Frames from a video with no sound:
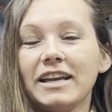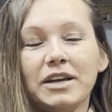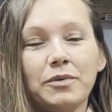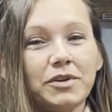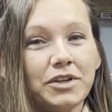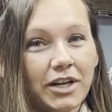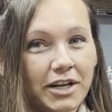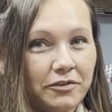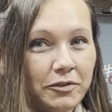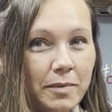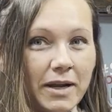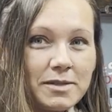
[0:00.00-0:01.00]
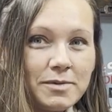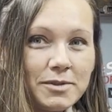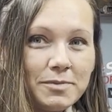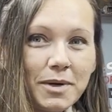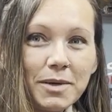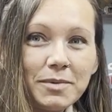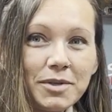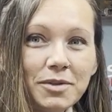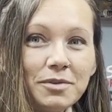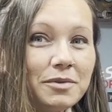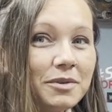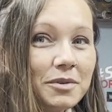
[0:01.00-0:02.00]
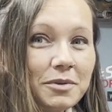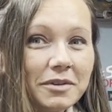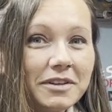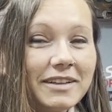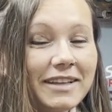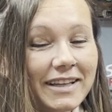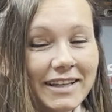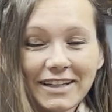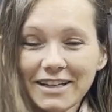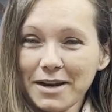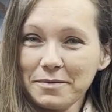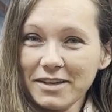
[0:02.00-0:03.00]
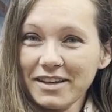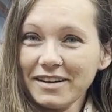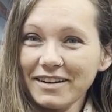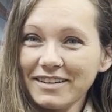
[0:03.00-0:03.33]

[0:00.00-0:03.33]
when you're here for Bikes Blues BBQ or any time of the year.